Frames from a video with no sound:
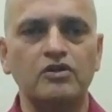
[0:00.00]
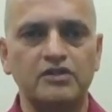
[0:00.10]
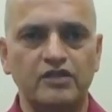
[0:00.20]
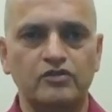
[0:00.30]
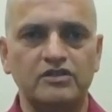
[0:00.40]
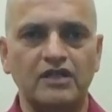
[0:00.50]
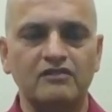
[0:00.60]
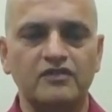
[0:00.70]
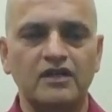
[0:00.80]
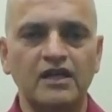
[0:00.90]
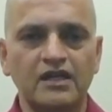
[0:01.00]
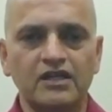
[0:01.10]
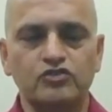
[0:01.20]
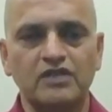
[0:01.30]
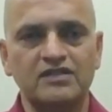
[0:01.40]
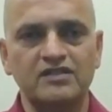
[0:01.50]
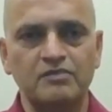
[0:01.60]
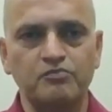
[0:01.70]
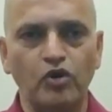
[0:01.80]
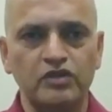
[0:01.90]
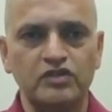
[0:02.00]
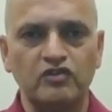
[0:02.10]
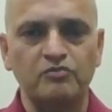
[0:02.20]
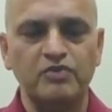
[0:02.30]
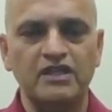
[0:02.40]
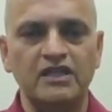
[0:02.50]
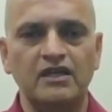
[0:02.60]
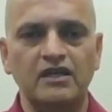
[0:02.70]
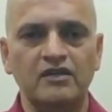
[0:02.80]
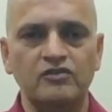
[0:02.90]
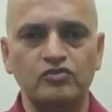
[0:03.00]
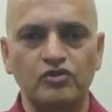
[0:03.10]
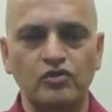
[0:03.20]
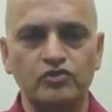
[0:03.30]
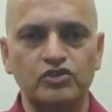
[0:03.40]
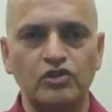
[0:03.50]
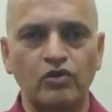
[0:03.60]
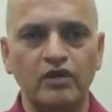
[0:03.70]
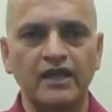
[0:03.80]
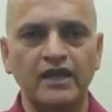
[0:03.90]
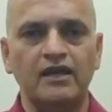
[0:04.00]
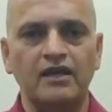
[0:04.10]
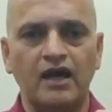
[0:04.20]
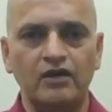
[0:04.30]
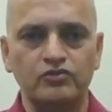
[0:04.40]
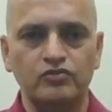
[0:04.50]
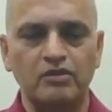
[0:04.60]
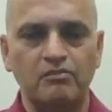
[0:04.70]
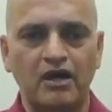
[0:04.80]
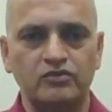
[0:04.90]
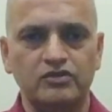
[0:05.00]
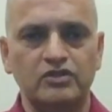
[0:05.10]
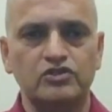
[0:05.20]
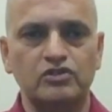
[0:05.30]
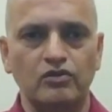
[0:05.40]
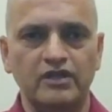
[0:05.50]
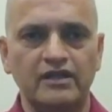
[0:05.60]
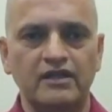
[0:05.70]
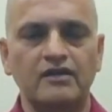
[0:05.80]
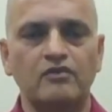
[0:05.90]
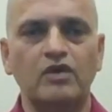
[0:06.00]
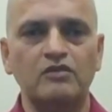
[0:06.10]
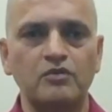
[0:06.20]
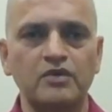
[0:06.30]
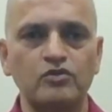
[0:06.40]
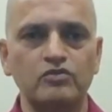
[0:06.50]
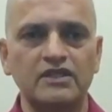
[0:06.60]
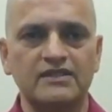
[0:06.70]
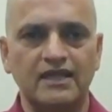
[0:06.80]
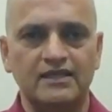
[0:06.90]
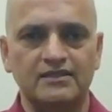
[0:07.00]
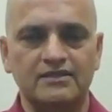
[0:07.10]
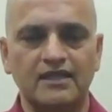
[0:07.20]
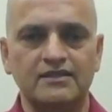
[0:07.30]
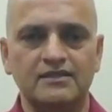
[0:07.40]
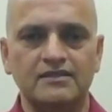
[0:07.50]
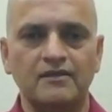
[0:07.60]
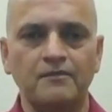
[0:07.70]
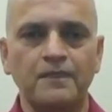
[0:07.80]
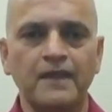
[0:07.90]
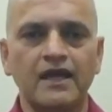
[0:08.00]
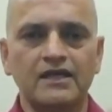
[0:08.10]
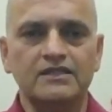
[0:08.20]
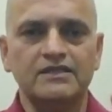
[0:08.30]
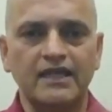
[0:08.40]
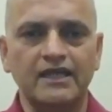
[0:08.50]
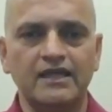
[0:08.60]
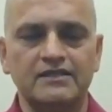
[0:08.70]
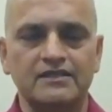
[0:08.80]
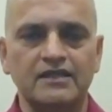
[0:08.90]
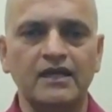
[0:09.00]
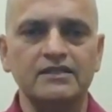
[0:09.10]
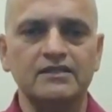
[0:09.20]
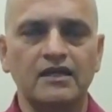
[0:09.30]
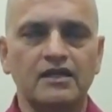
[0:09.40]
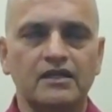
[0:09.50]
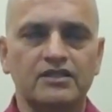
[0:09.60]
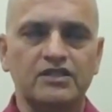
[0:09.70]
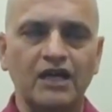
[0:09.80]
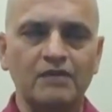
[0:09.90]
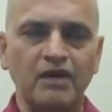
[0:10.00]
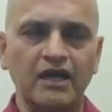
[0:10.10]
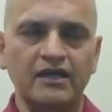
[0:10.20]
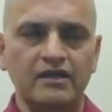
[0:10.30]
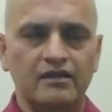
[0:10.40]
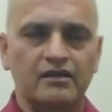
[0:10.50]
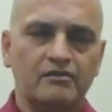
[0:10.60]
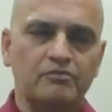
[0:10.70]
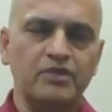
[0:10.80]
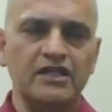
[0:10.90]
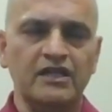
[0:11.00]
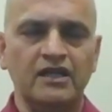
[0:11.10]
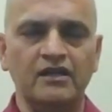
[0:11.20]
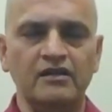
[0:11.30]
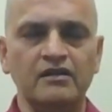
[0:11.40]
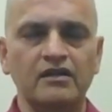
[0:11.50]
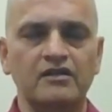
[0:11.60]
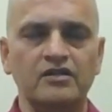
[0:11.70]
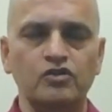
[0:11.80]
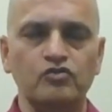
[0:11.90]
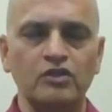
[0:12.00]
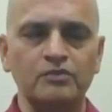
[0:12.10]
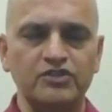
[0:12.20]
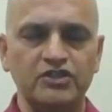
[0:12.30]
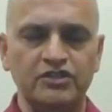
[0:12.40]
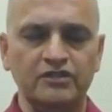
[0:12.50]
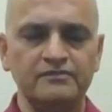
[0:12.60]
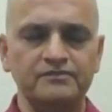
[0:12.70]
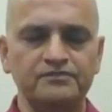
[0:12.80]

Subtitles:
hurting yourself. So that's the importance of breathing into the nose slowly and out through the mouth slowly whenever we do these exercises. Second exercise, start by breathing in the neutral position,